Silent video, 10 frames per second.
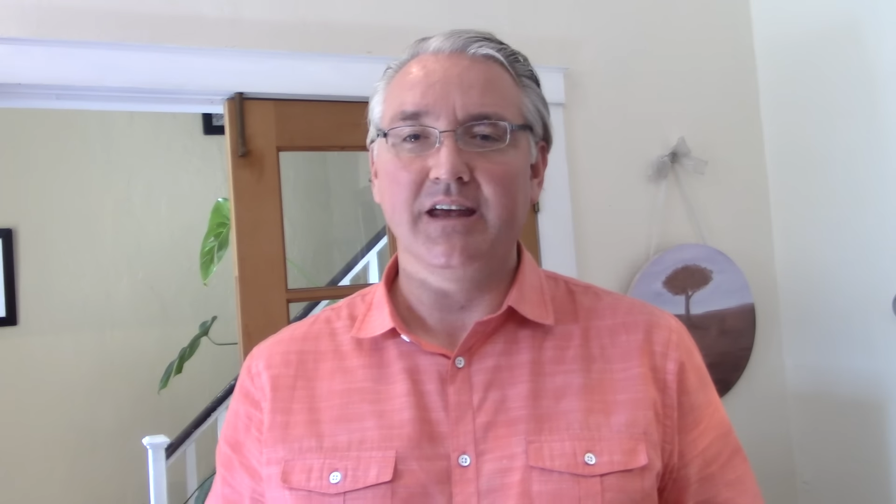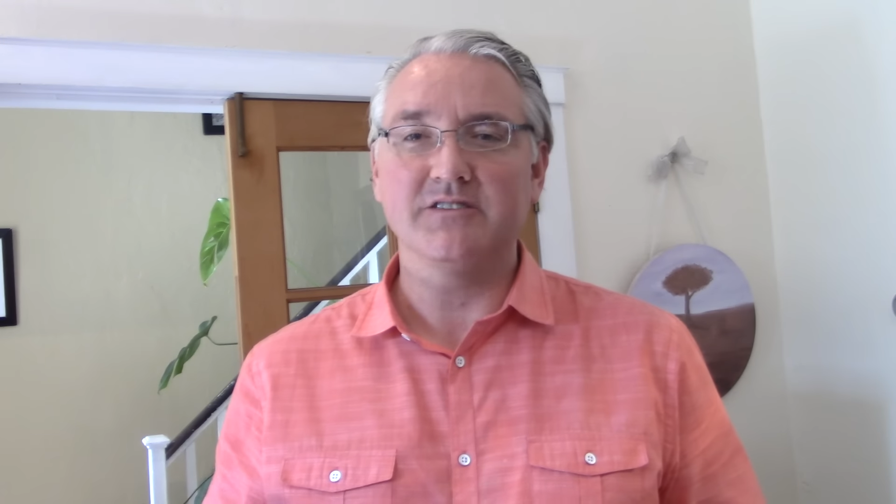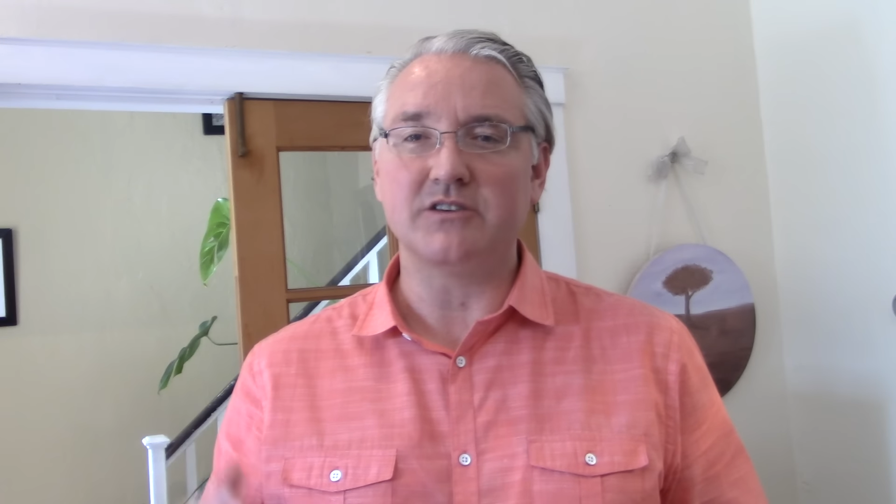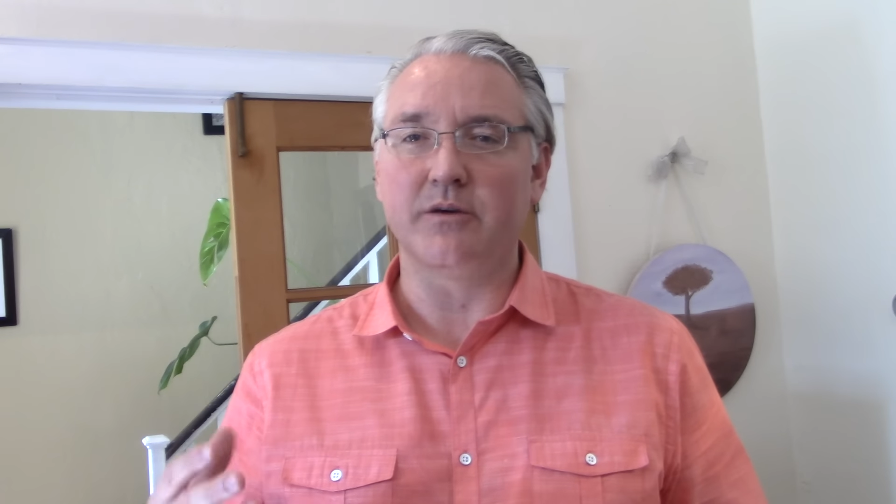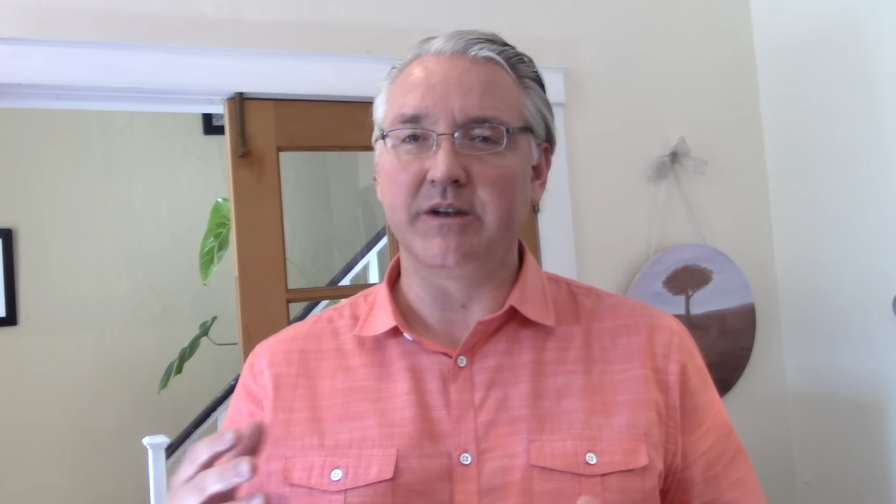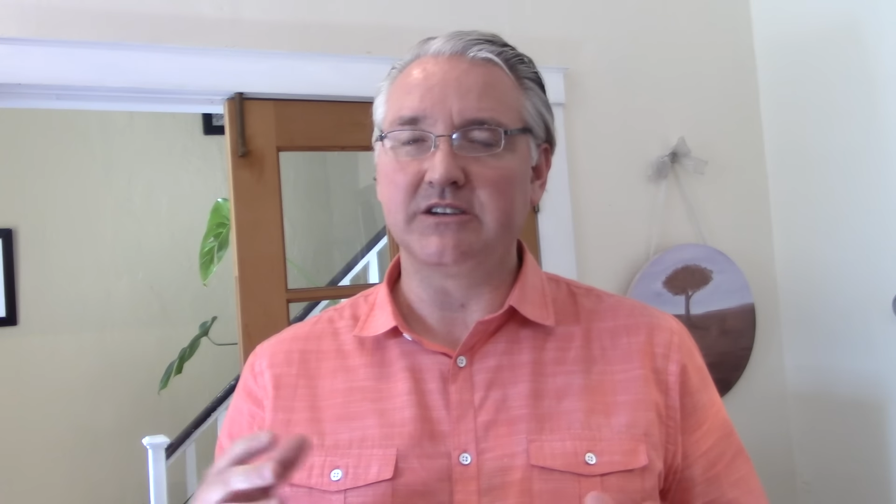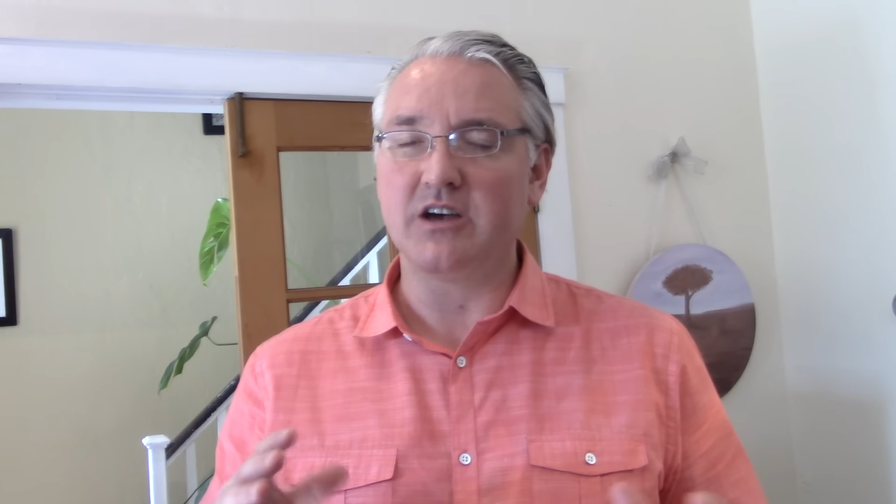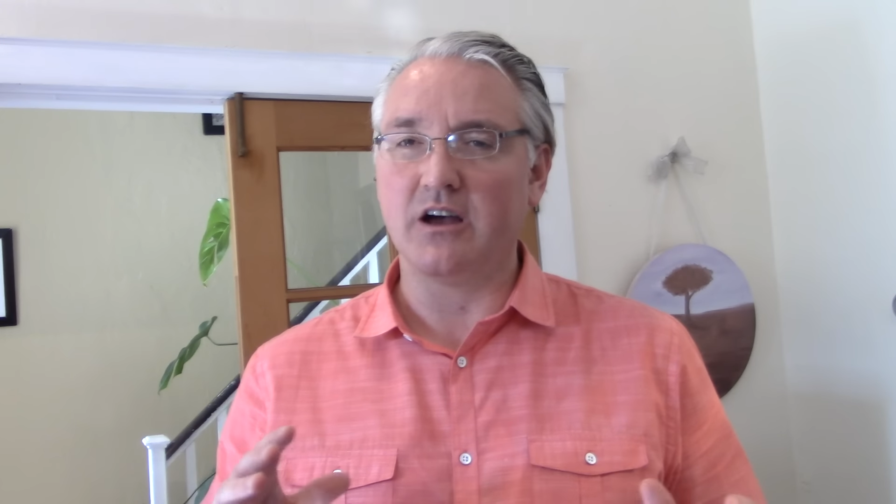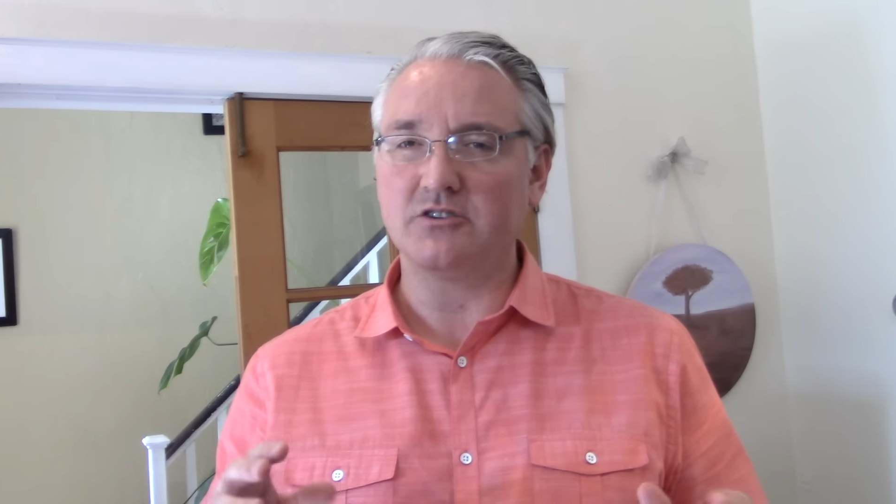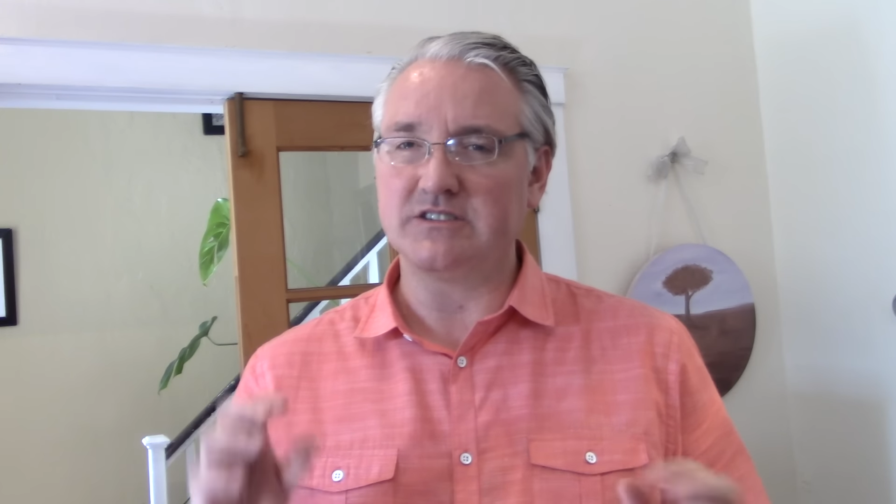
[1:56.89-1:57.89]
So I'm going to
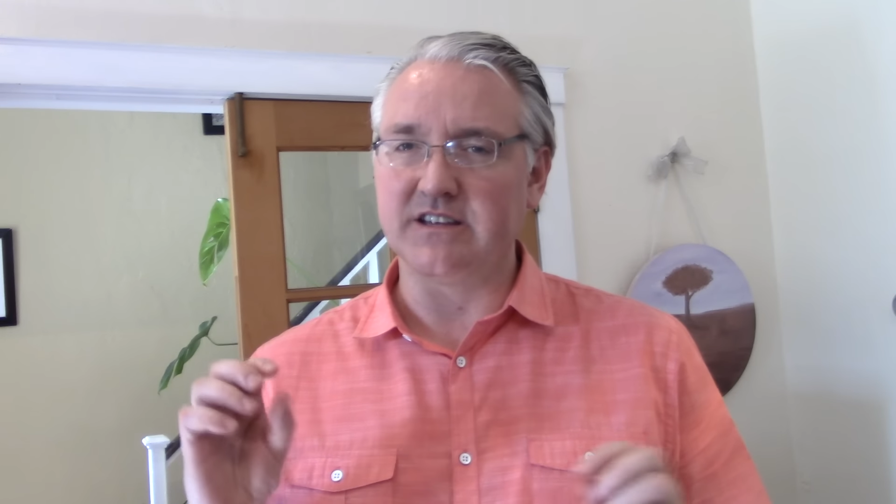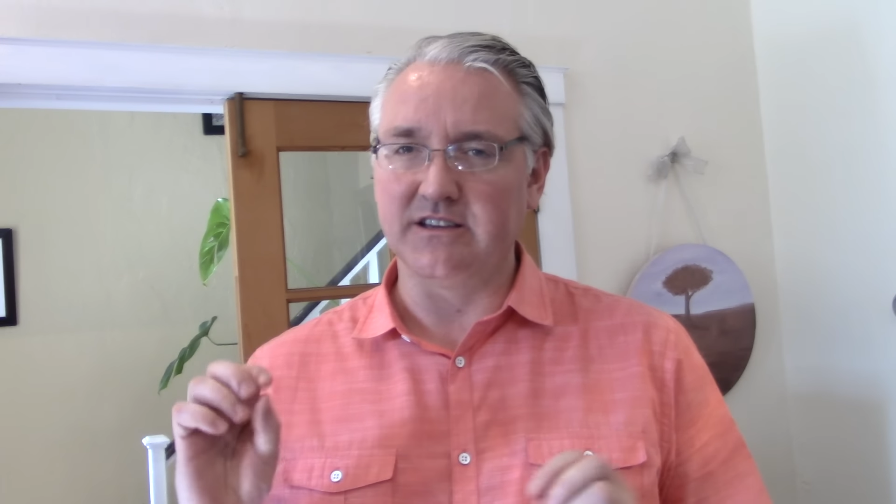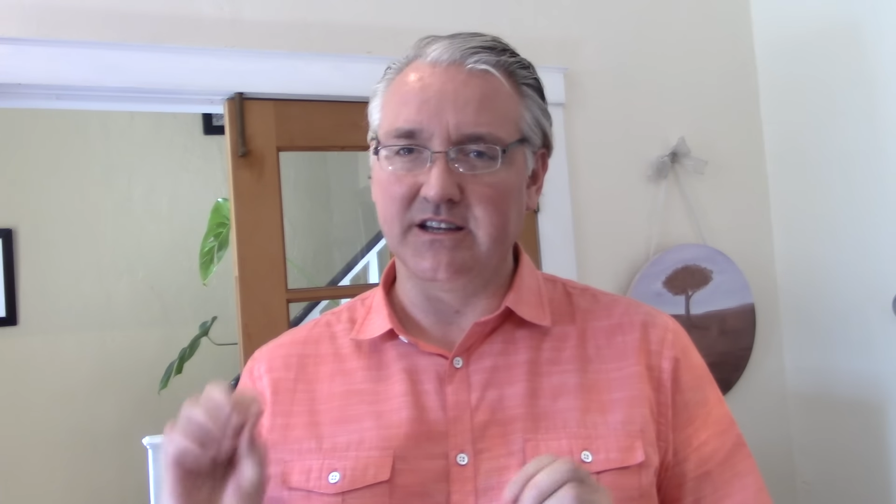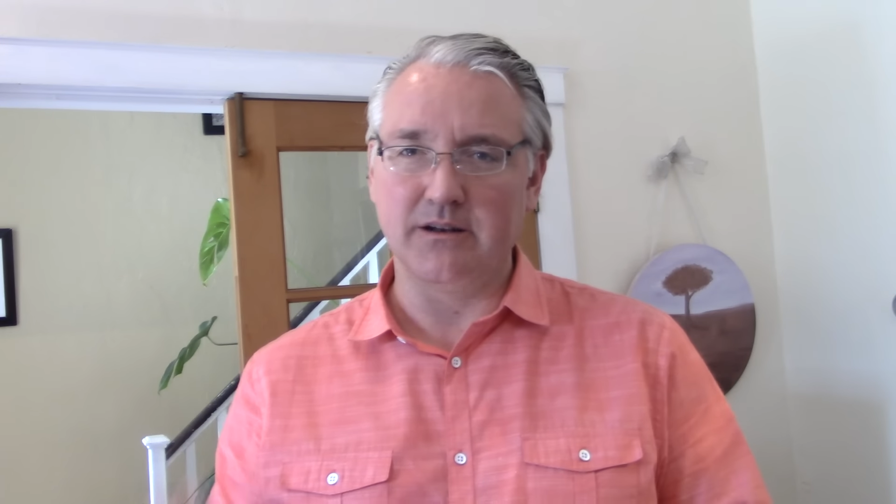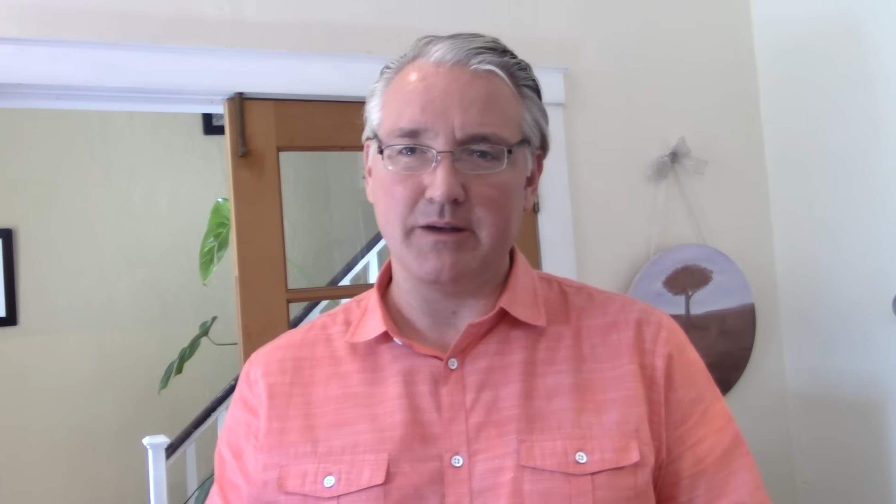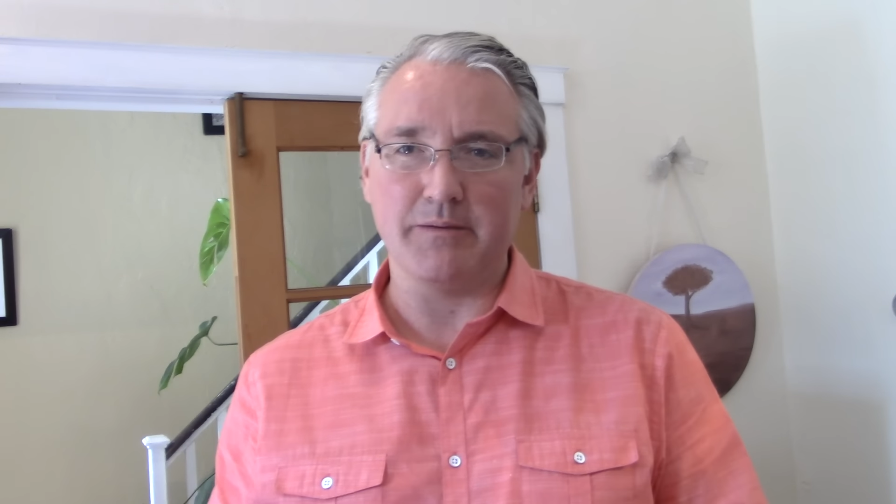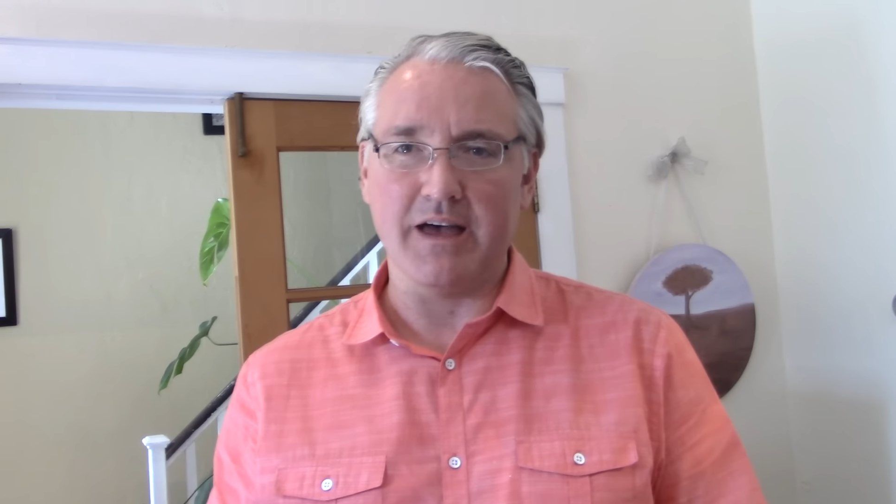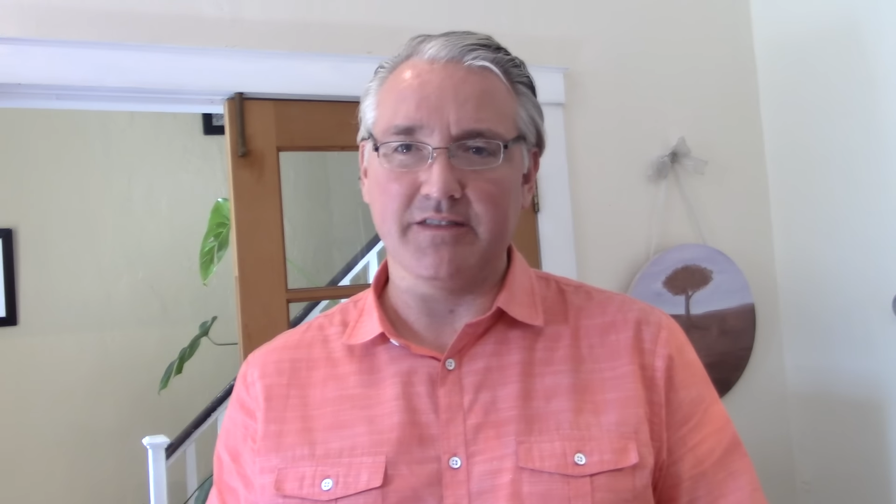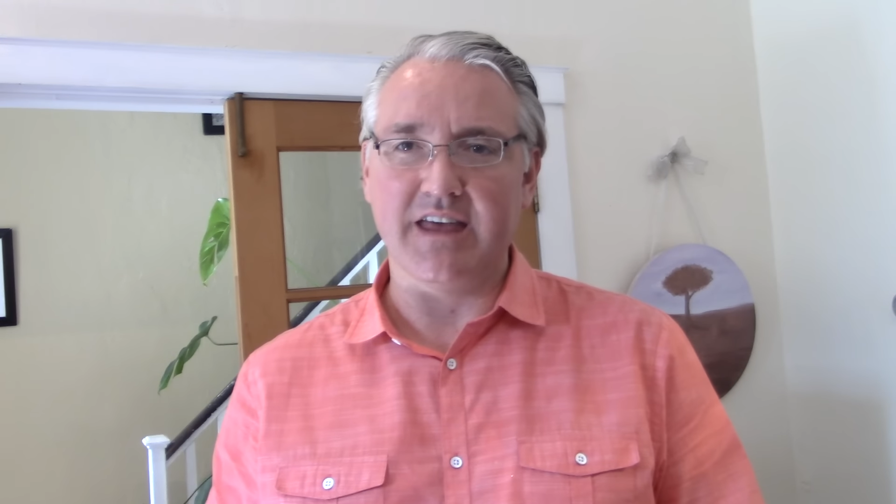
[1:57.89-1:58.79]
talk just a little bit about